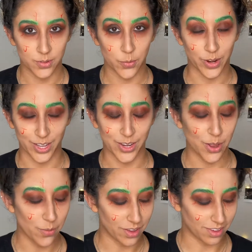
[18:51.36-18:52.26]
we're gonna
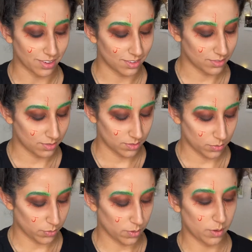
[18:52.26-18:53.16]
go in
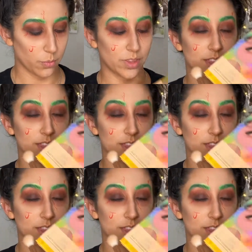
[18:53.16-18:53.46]
with